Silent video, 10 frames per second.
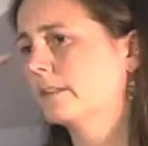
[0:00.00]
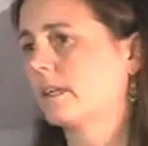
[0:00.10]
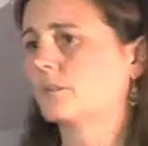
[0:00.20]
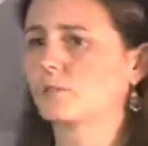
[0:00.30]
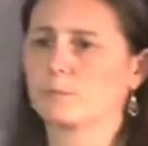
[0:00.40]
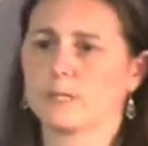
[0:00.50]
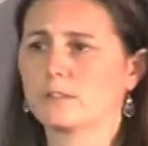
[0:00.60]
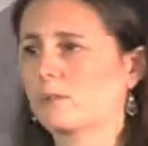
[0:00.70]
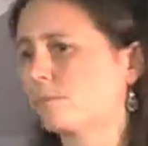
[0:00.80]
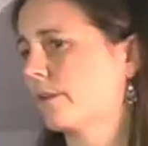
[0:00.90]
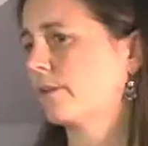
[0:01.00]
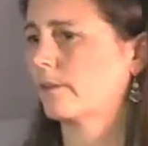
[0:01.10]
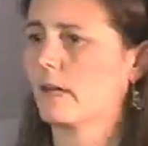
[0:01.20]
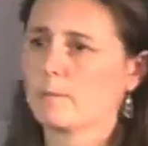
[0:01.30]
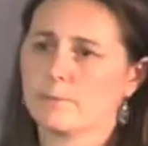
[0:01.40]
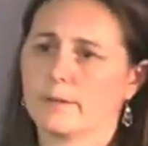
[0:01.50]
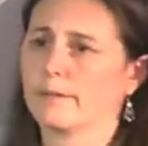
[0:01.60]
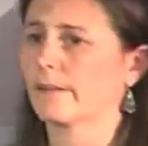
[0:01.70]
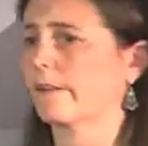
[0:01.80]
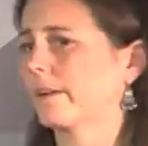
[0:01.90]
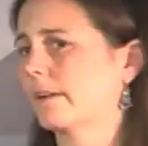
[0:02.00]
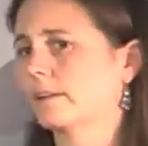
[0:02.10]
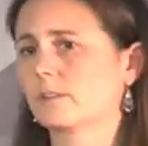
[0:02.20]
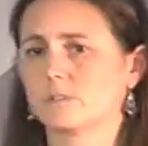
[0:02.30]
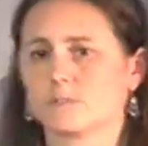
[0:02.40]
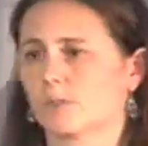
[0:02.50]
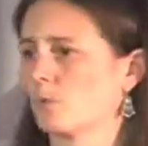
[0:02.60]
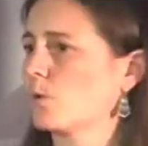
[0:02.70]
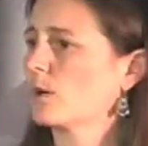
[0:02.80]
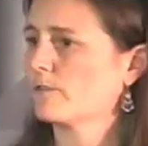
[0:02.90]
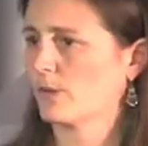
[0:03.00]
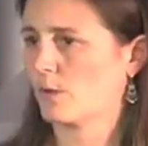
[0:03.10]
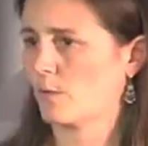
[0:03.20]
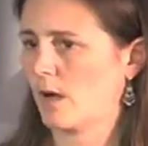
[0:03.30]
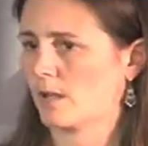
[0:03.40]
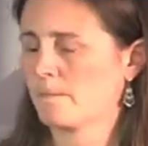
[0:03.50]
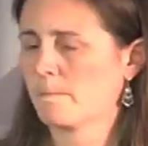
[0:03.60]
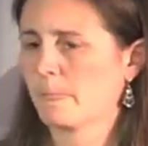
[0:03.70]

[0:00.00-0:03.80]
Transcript: tells your brain to breathe or not breathe, and it doesn't really work very well.